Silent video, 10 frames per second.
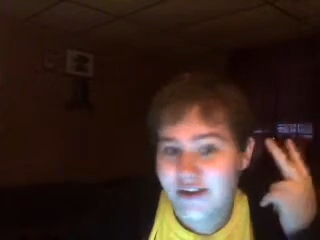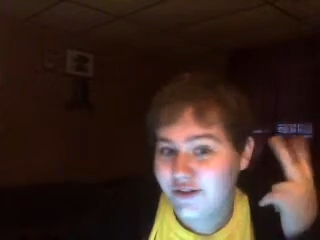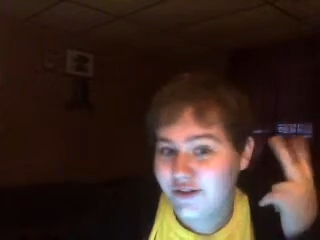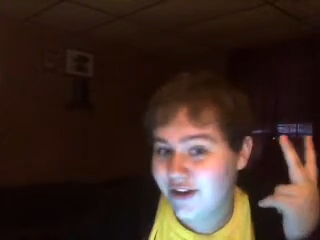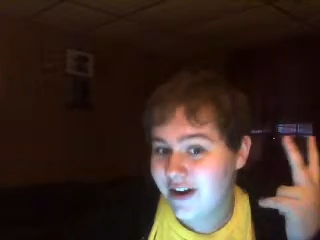
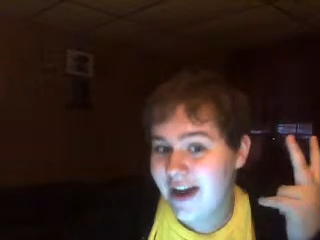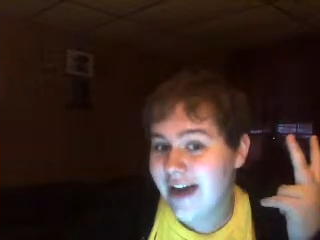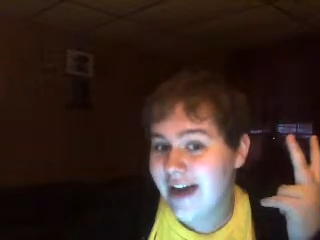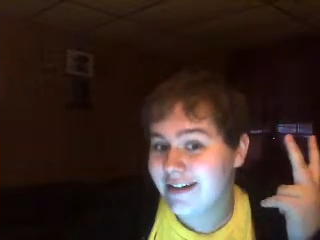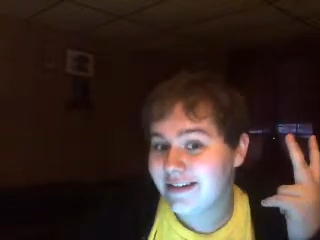Do you hear
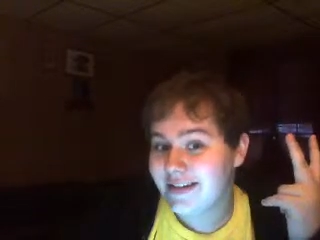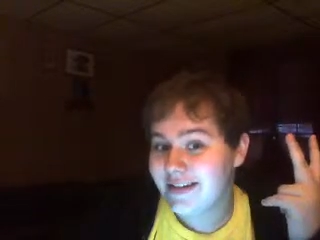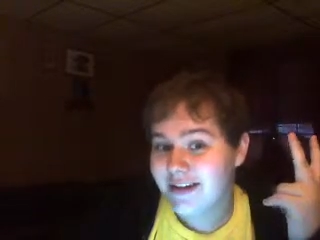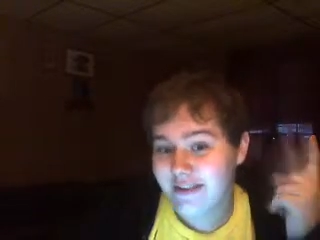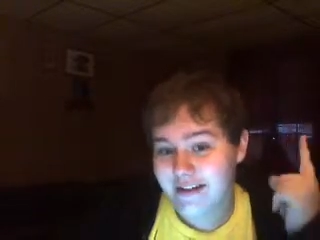that?
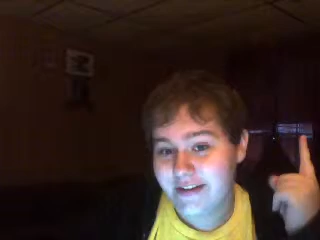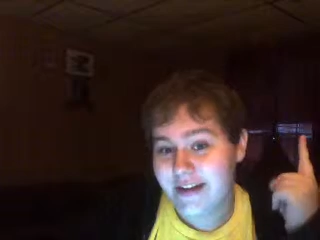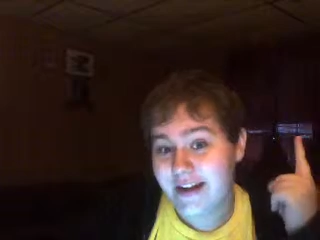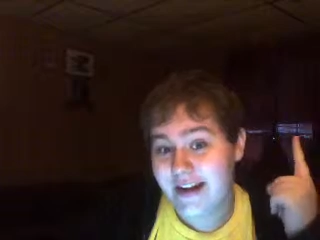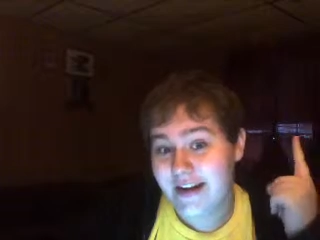You can
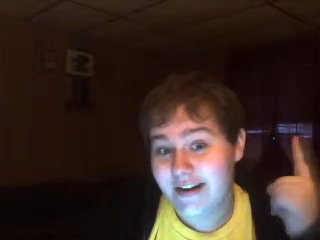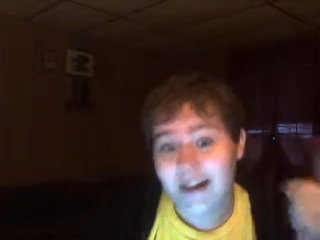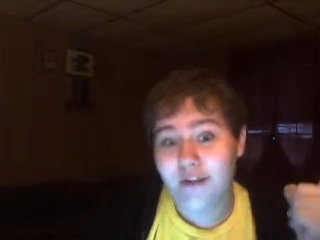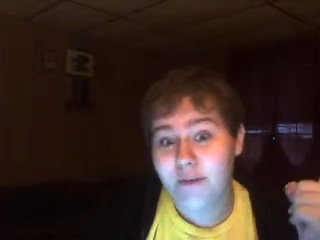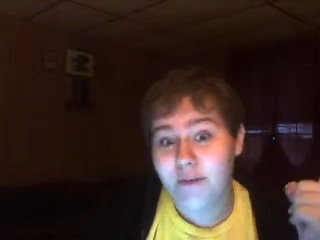get
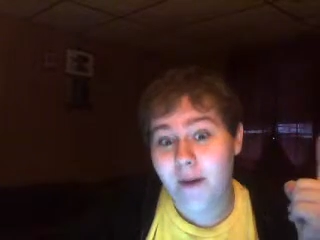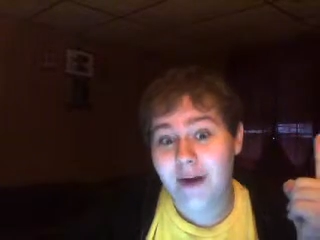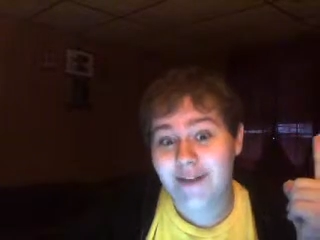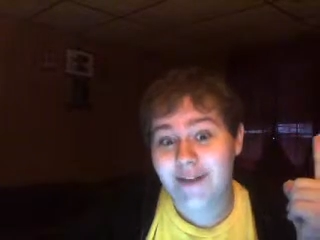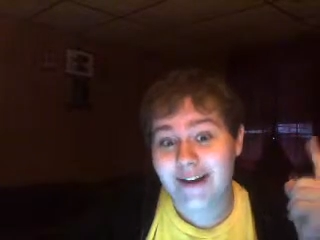another
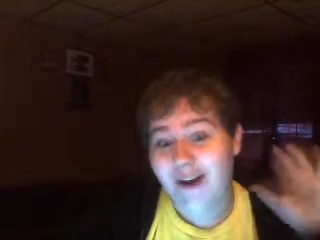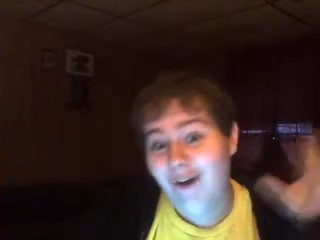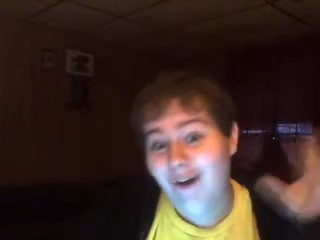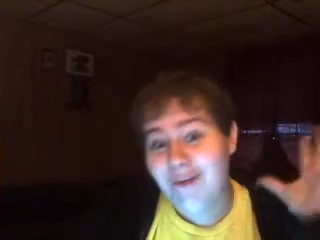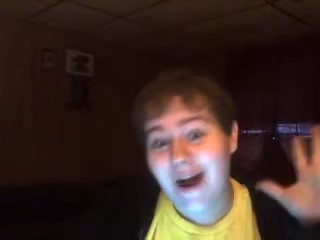apartment.
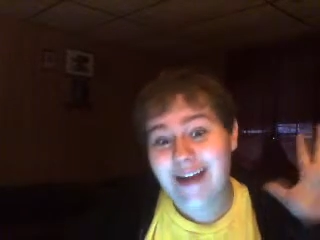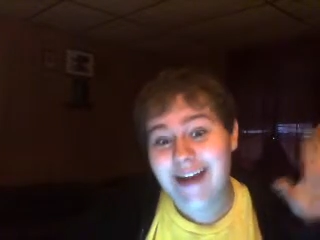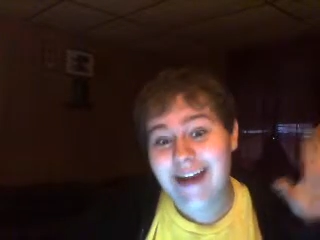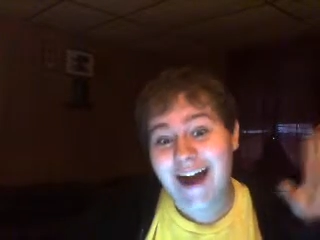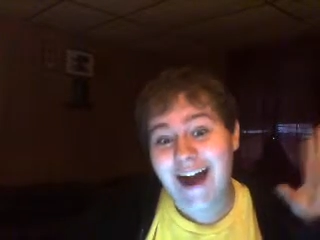Oh my
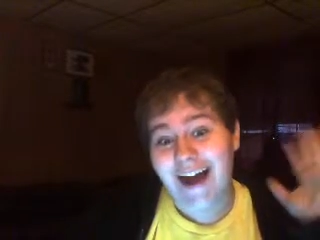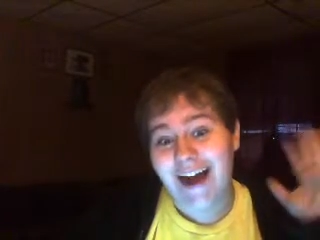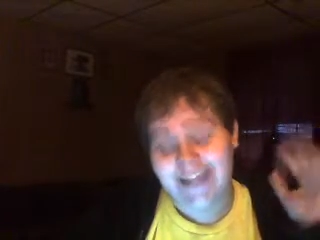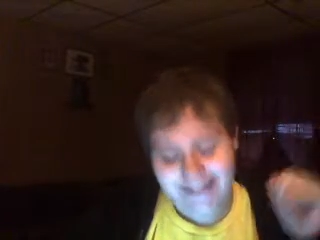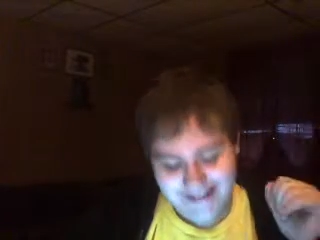
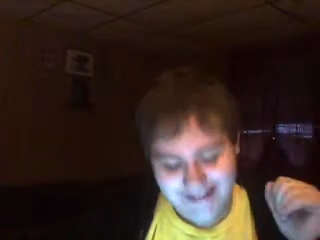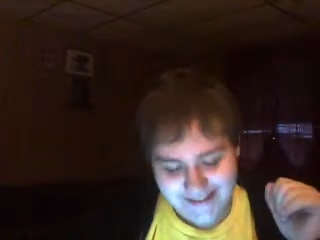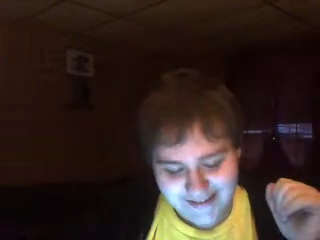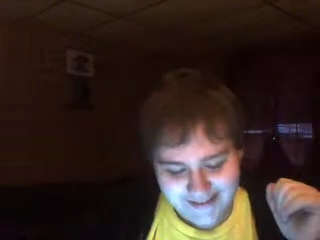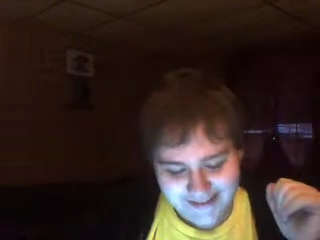god!
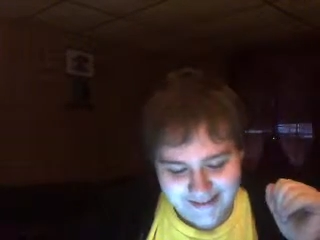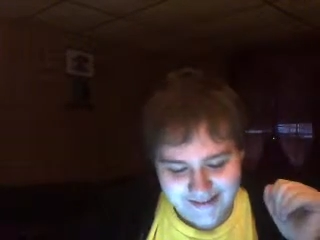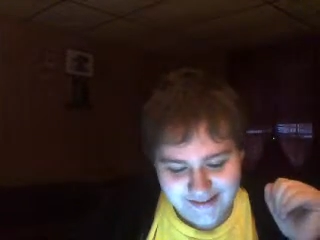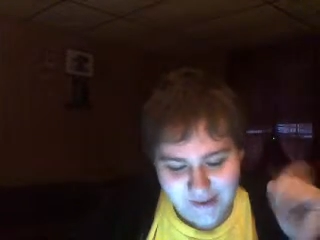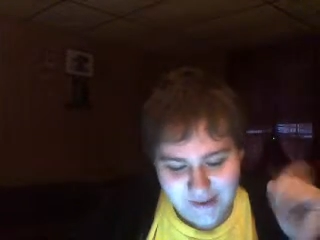
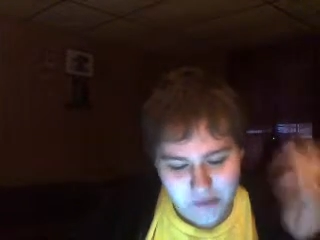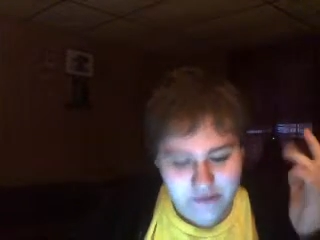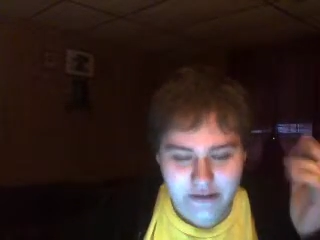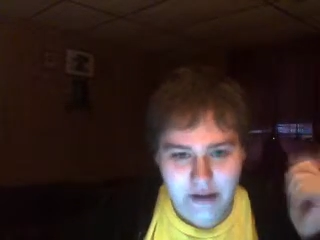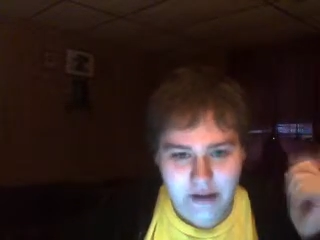Which
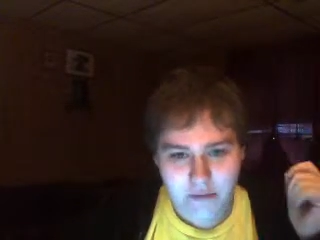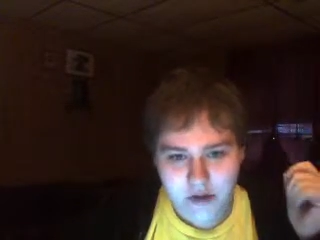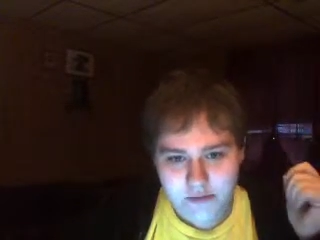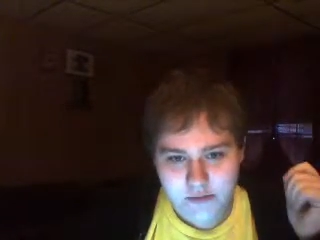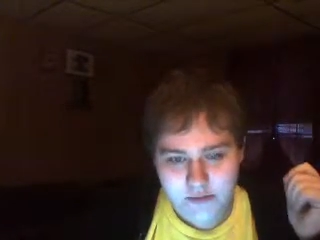really ain't
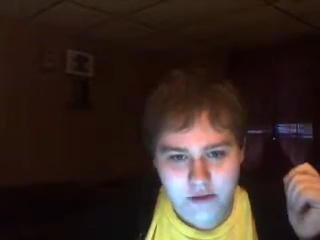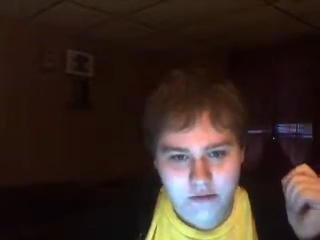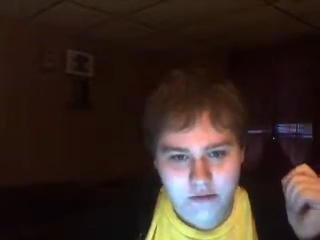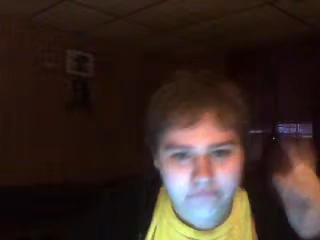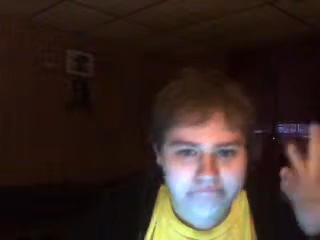much, but
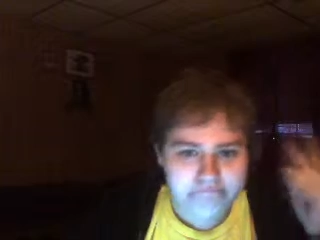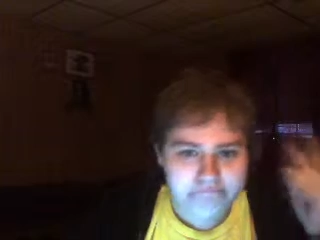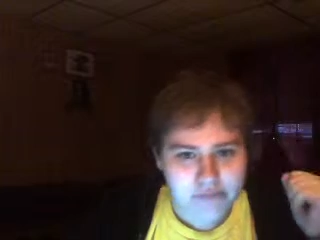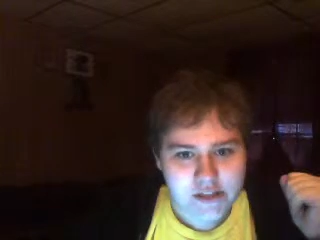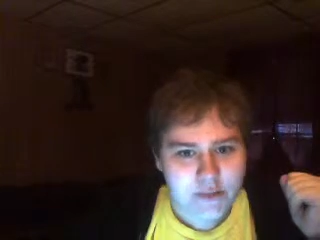
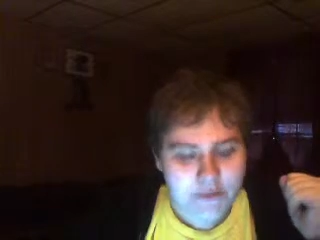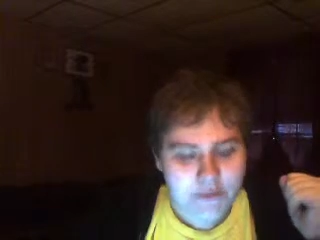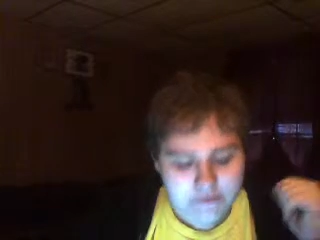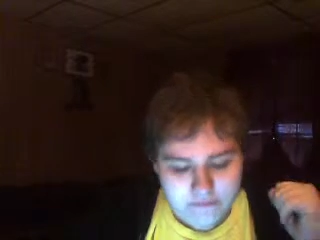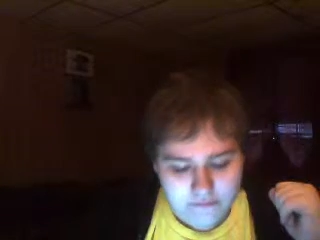it's something.